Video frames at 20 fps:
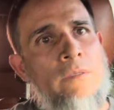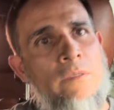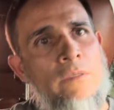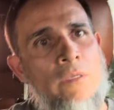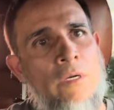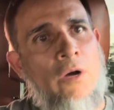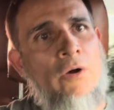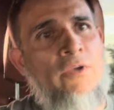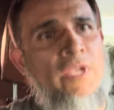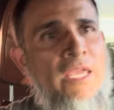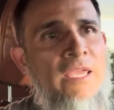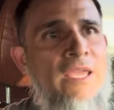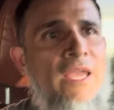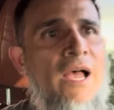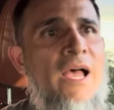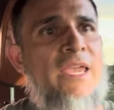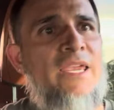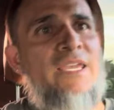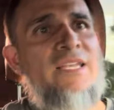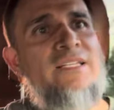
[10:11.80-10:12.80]
Okay, yeah,
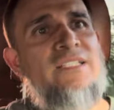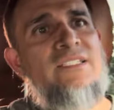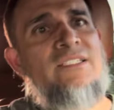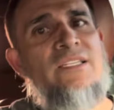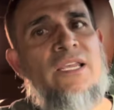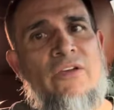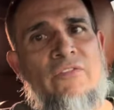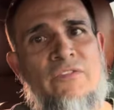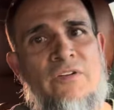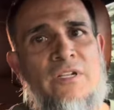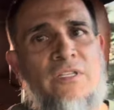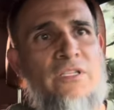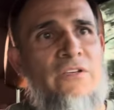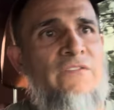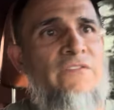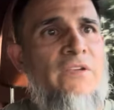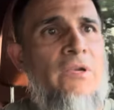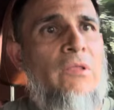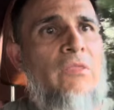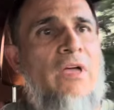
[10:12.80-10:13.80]
I can definitely
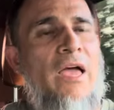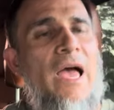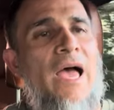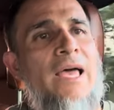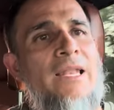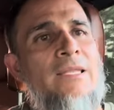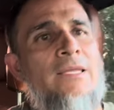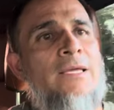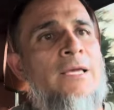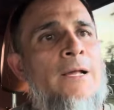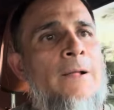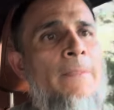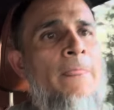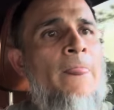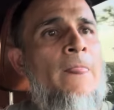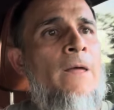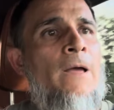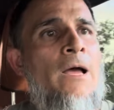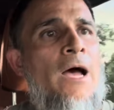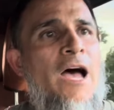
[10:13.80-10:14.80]
feel that.
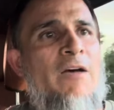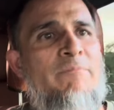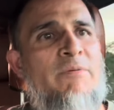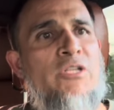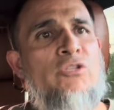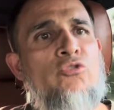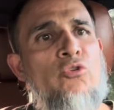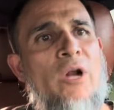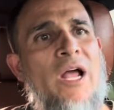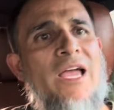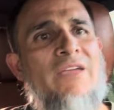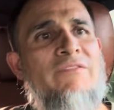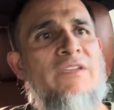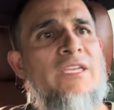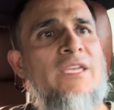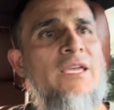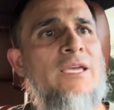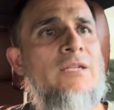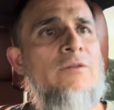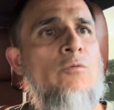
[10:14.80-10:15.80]
I've been driving
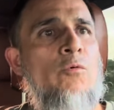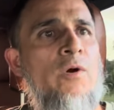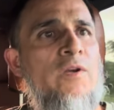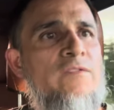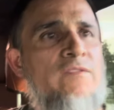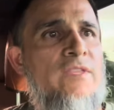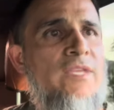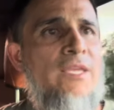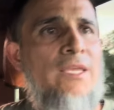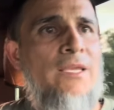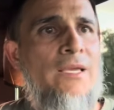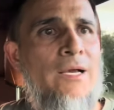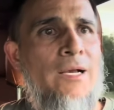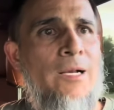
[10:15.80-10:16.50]
it with the